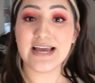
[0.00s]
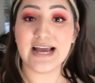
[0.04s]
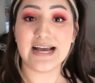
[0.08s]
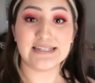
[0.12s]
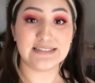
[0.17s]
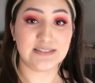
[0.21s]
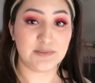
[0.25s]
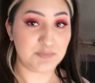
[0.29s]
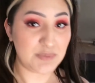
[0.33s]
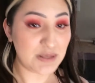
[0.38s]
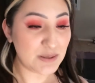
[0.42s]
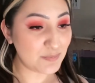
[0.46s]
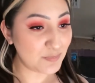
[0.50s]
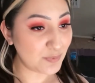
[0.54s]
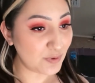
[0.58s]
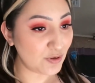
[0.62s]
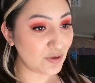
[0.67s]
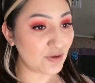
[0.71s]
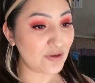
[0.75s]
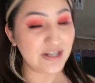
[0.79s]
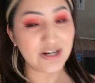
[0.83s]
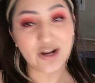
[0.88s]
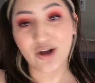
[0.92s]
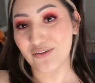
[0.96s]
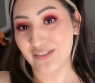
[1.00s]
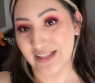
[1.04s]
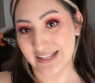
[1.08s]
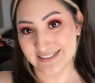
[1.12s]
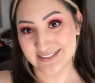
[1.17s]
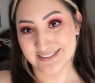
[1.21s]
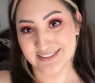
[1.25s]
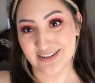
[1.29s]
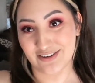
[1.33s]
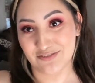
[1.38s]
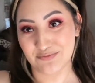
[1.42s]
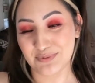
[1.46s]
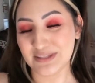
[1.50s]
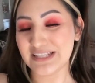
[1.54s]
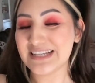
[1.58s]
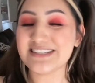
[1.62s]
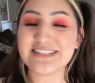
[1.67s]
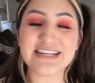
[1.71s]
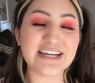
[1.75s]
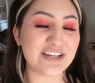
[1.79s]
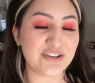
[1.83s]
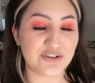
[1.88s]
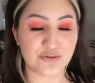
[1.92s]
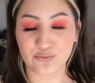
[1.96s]
has people and all that stuff. But they
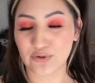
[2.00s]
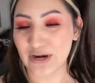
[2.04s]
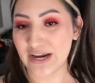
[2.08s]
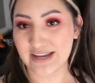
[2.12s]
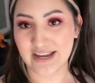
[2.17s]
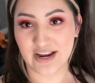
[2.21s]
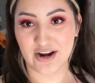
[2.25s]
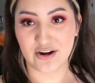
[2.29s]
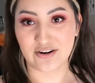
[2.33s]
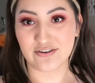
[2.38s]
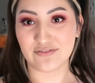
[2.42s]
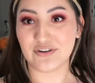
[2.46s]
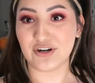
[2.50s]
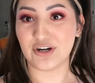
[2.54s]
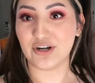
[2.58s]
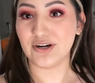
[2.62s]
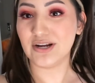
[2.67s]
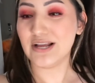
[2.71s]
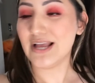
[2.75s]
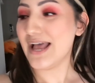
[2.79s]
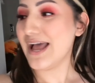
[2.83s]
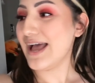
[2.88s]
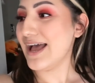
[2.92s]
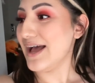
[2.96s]
take great care of her.